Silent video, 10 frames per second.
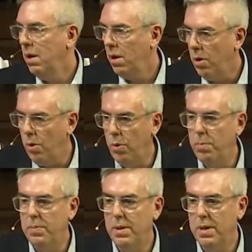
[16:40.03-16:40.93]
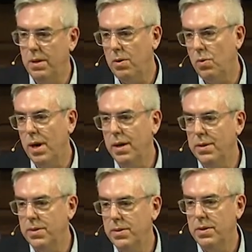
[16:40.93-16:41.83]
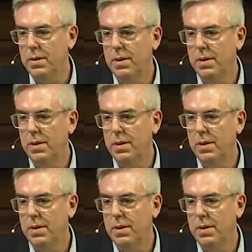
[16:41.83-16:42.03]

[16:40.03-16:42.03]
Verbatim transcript: hope, and grace